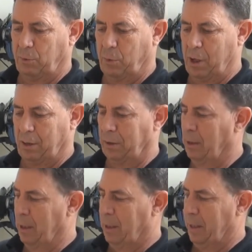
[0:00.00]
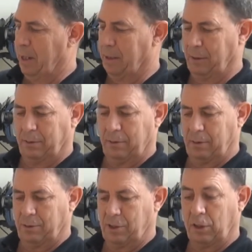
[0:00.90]
the bottle, had
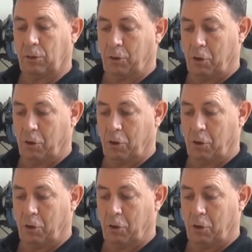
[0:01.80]
a single